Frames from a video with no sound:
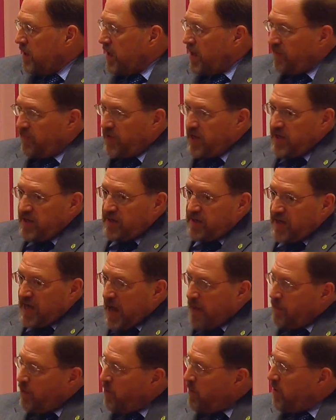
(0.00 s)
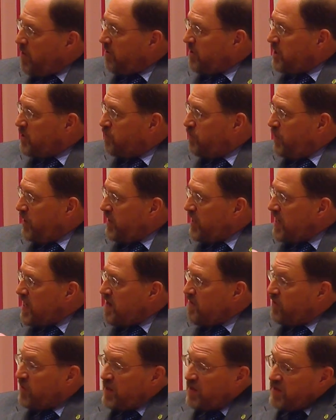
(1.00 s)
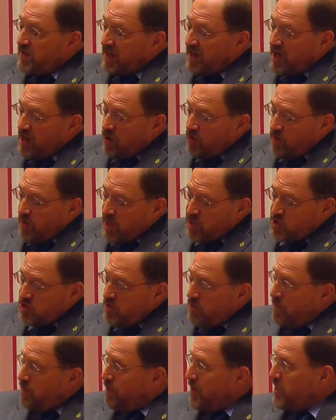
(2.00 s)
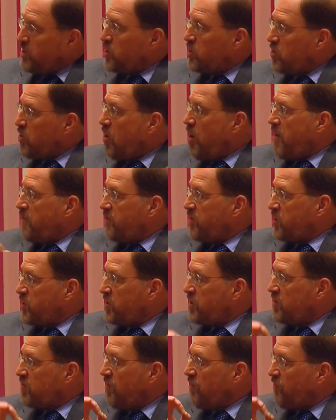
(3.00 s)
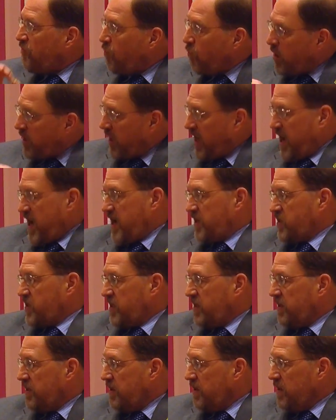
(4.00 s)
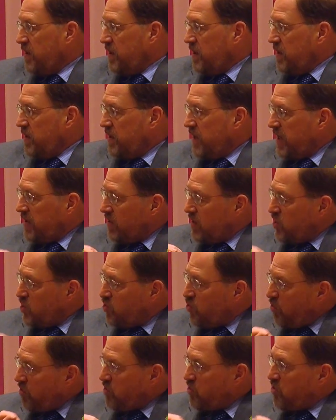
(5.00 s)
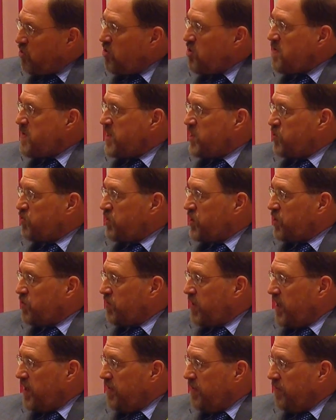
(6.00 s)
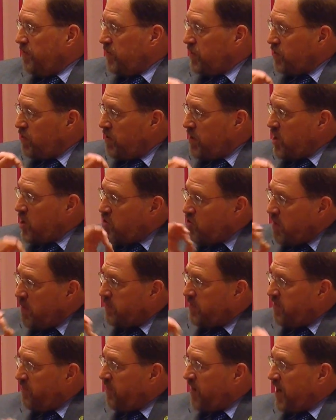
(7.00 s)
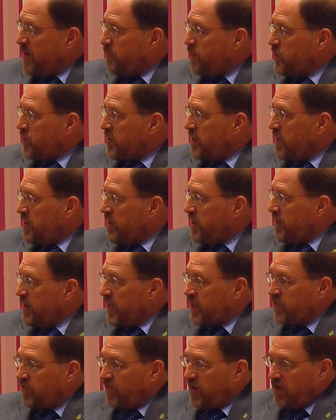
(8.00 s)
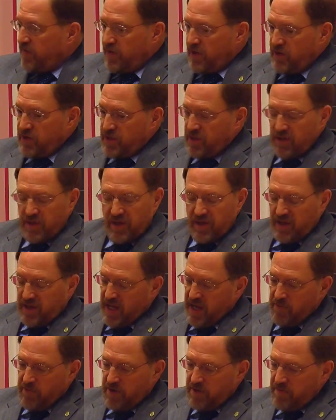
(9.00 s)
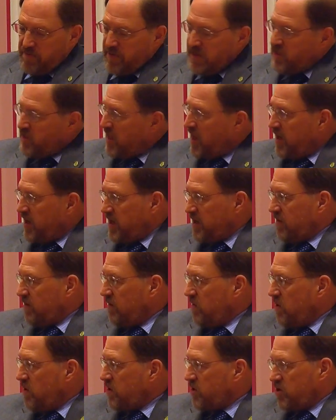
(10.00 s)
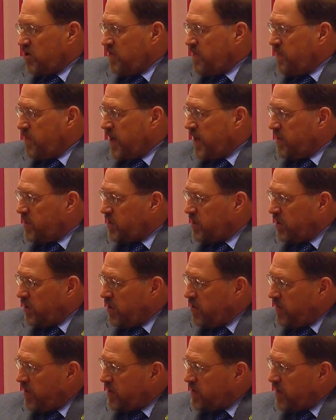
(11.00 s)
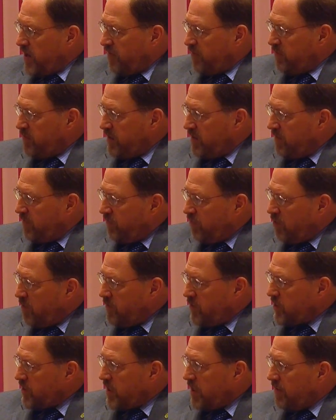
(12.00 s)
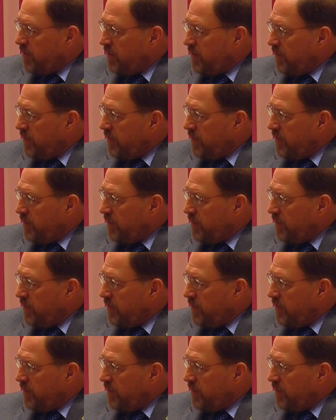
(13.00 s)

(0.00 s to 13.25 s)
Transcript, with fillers: If the capital markets believed the Congressional Budget Office's forecast that the short-term interest rate was going to go up to five percent in the next five years, they wouldn't be selling long-term bonds to the U S government at four percent.